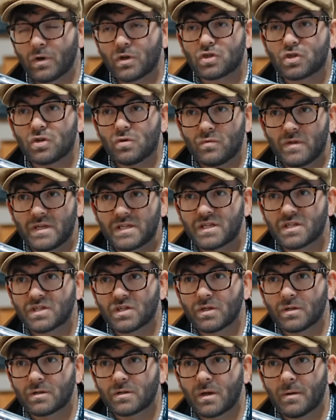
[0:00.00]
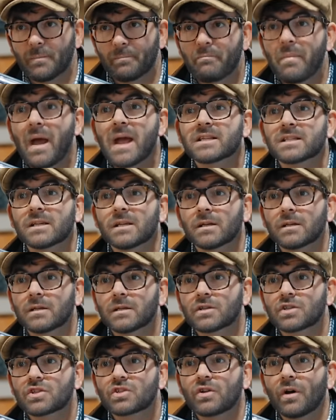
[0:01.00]
when I shoot this, it's at better
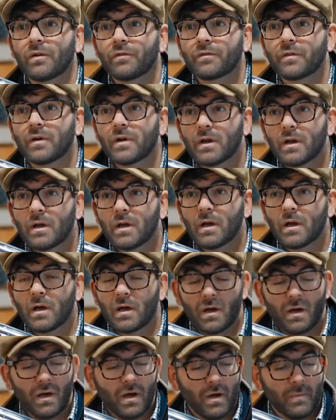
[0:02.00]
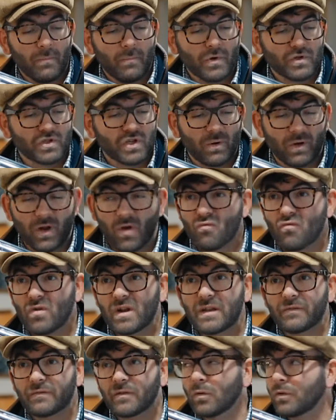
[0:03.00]
stuff. So I don't
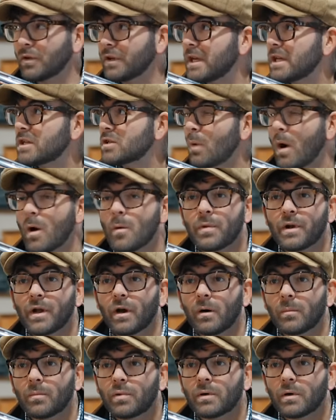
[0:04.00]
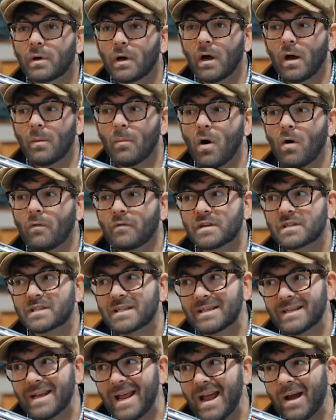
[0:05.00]
really feel the need to open it up.
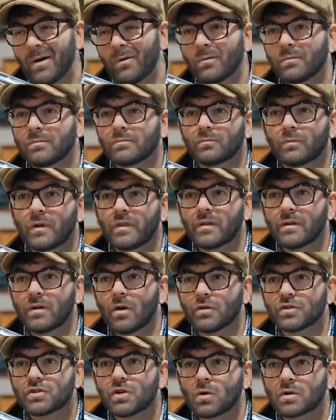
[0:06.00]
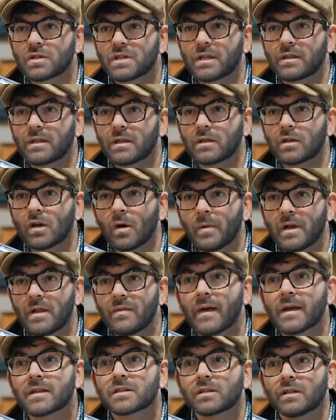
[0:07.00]
Obviously now, with the non-toxic thing coming in,
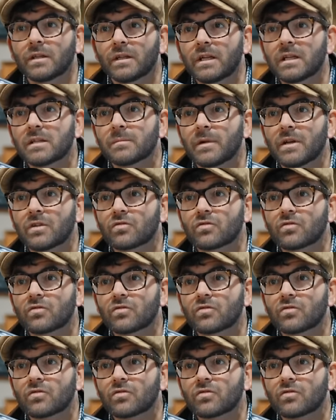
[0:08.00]
that's going to need to be